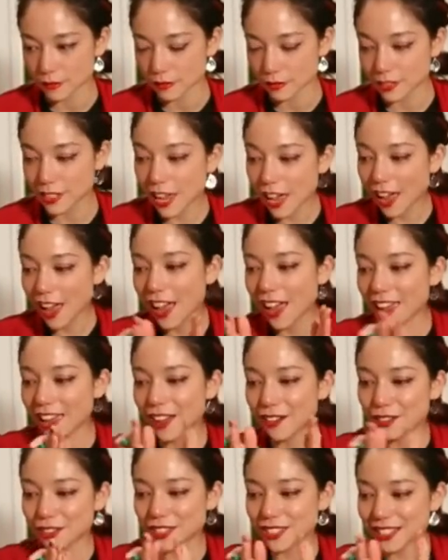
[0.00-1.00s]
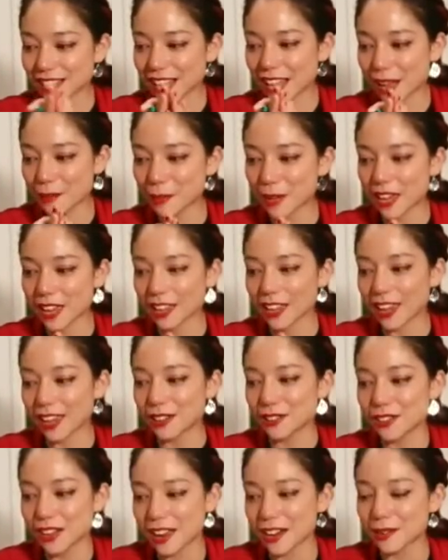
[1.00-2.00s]
Yay! Everyone's clapping.
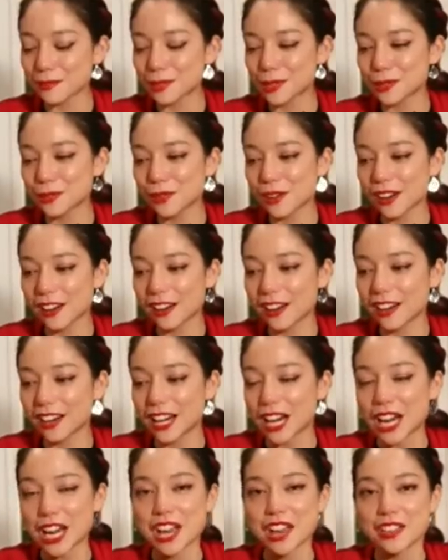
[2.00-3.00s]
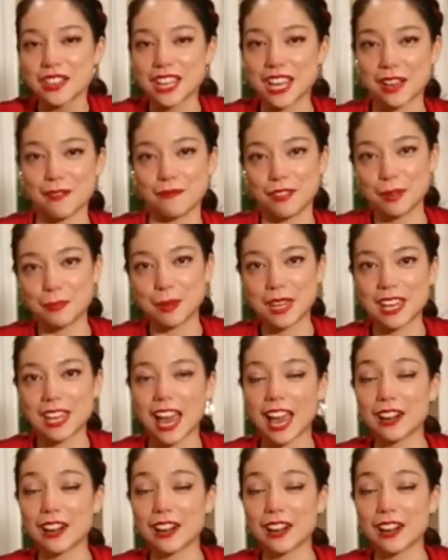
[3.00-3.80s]
Andrew Adams, you are the MVP.